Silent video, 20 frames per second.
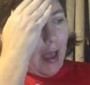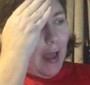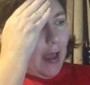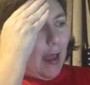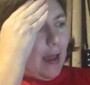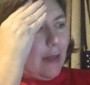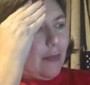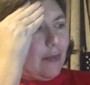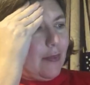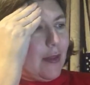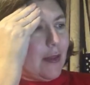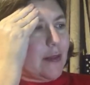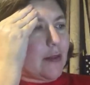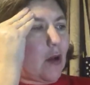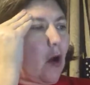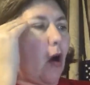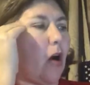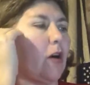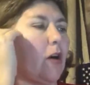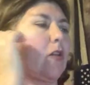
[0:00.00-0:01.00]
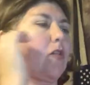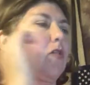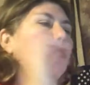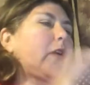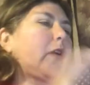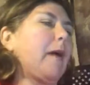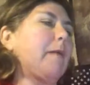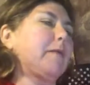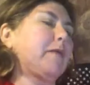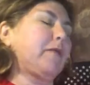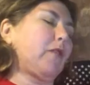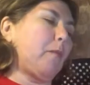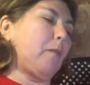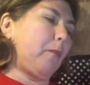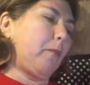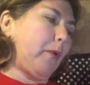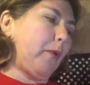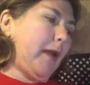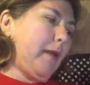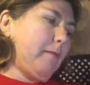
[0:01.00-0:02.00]
this article comes from
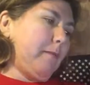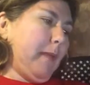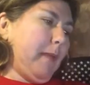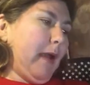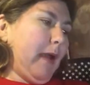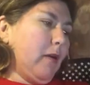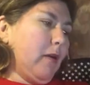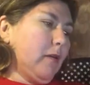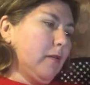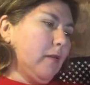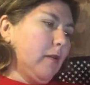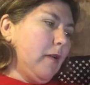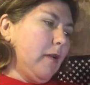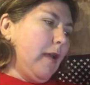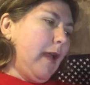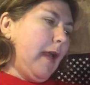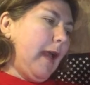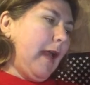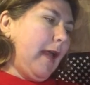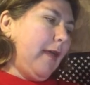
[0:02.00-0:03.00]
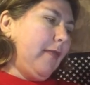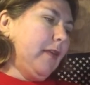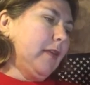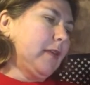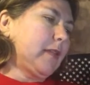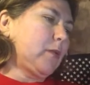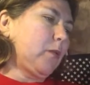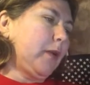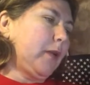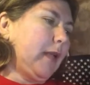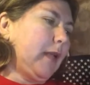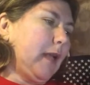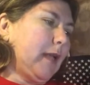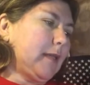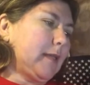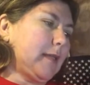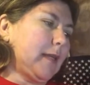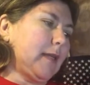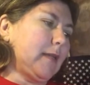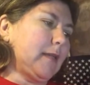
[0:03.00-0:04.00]
Brett Baer, and this one
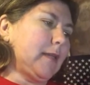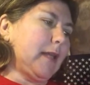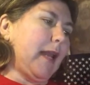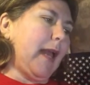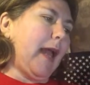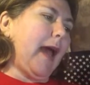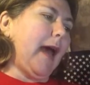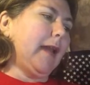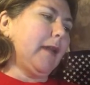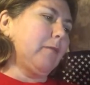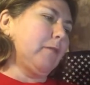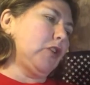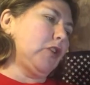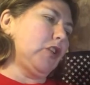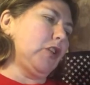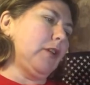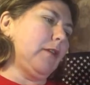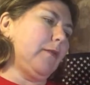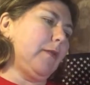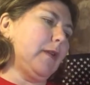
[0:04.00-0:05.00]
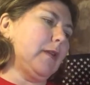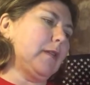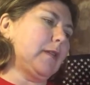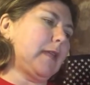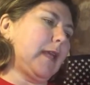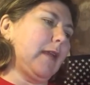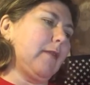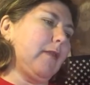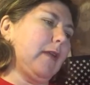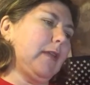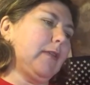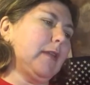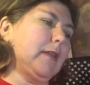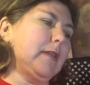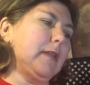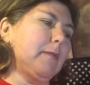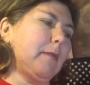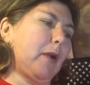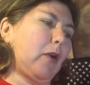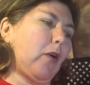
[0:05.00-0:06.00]
says that Adam Schiff is giving the
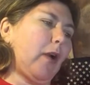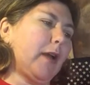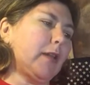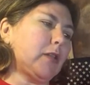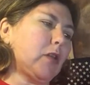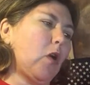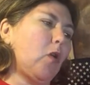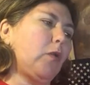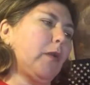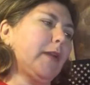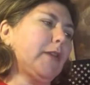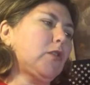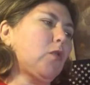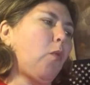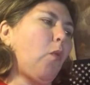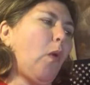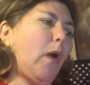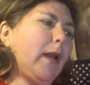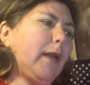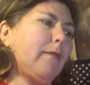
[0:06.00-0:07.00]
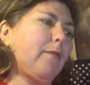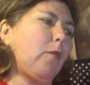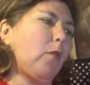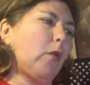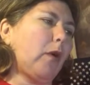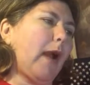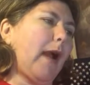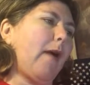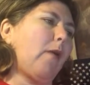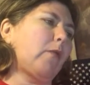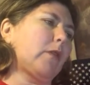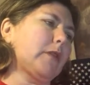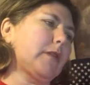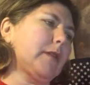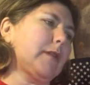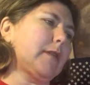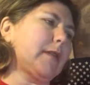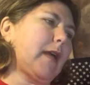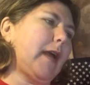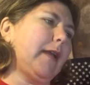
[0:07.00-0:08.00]
Democrats only 24 hours to
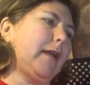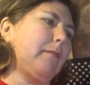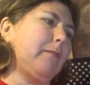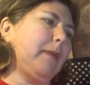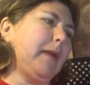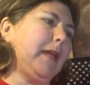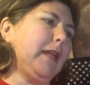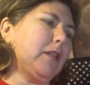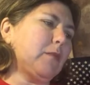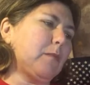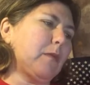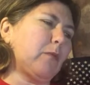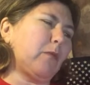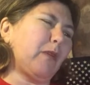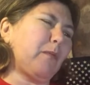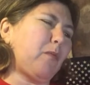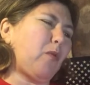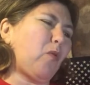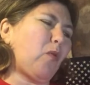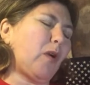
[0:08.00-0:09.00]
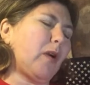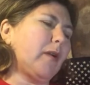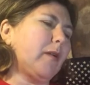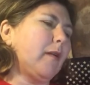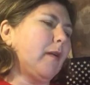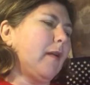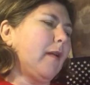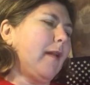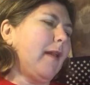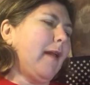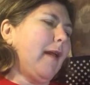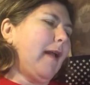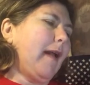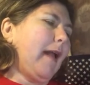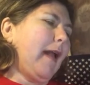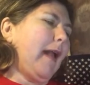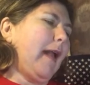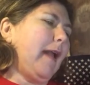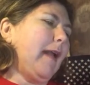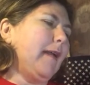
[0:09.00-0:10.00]
sign impeachment report.
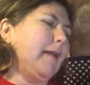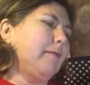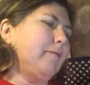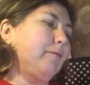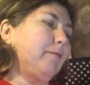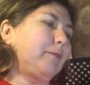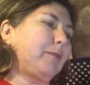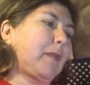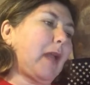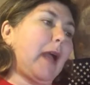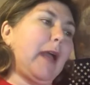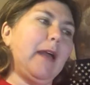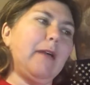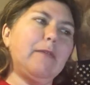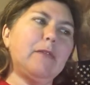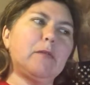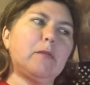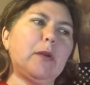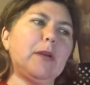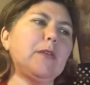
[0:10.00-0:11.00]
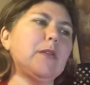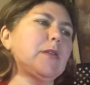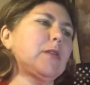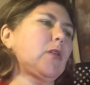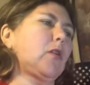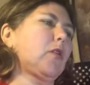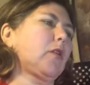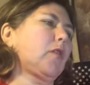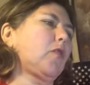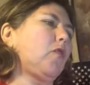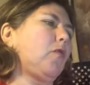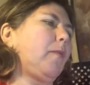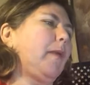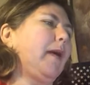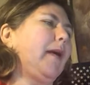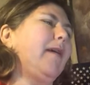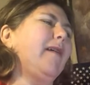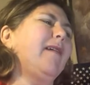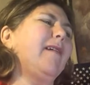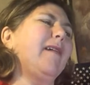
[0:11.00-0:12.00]
And I haven't read this article,
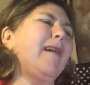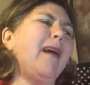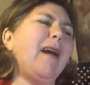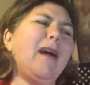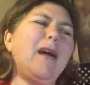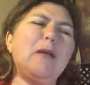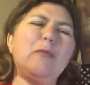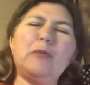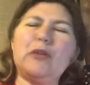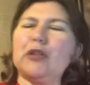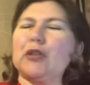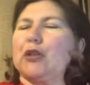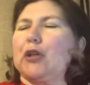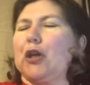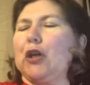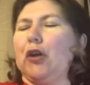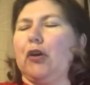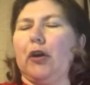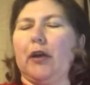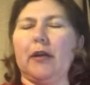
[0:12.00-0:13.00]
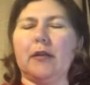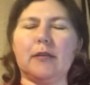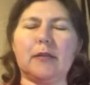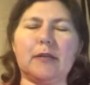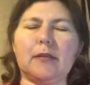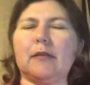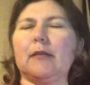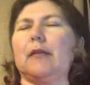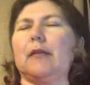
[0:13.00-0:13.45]
but I'm just curious.